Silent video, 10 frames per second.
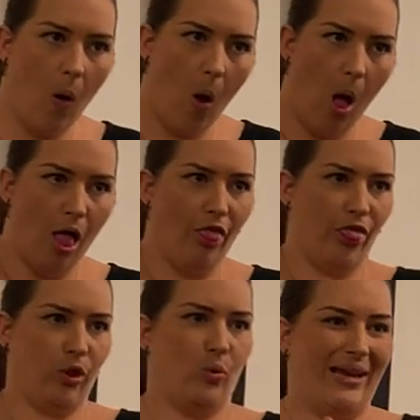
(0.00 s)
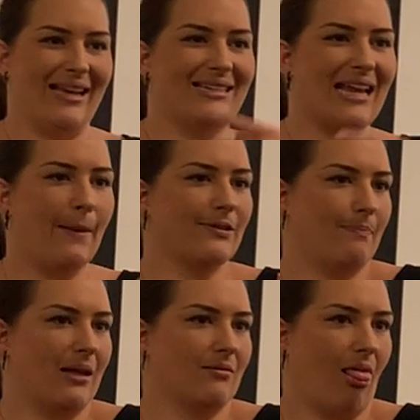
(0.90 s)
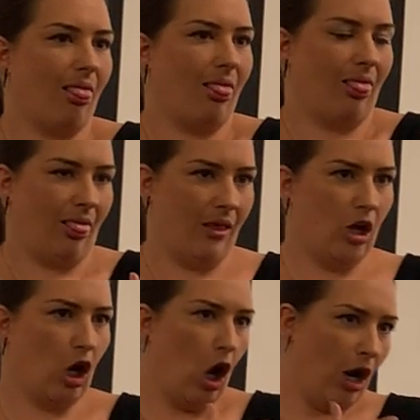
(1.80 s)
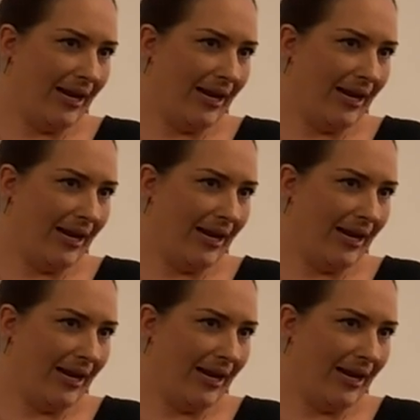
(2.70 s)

And they all utilize a sarcomere.